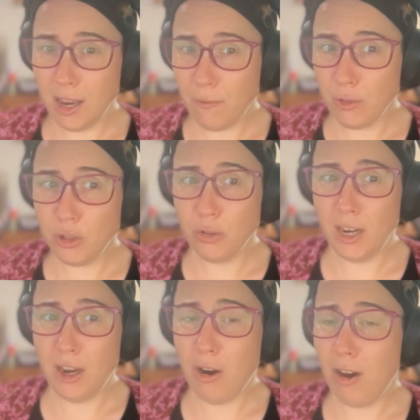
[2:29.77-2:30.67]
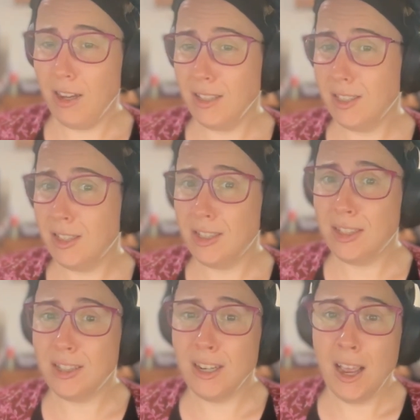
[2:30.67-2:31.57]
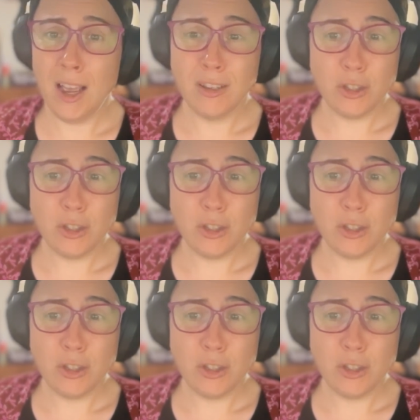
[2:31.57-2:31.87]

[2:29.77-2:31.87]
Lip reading: inventory costs,